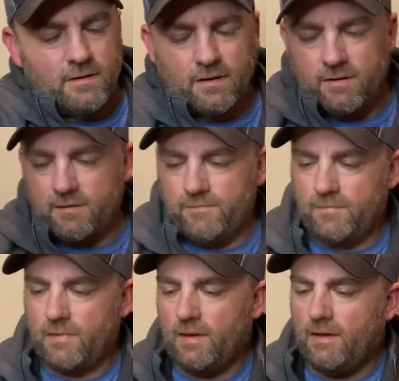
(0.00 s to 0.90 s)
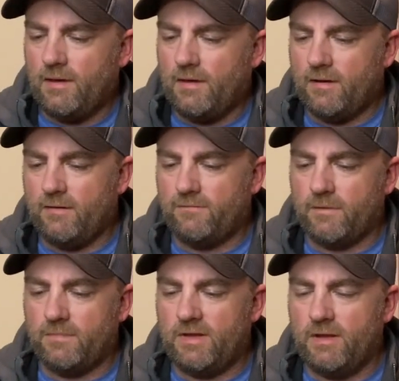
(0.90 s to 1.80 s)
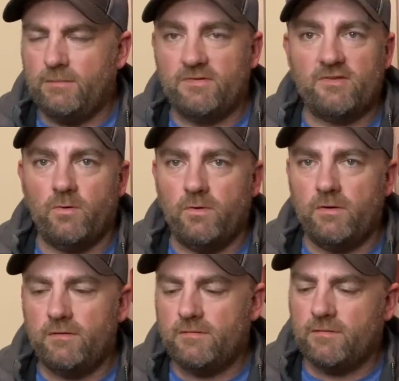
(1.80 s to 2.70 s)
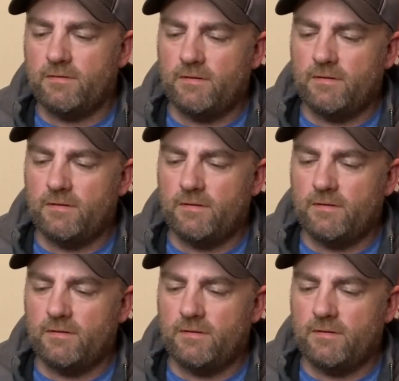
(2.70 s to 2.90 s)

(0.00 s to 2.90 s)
from Tim's Toys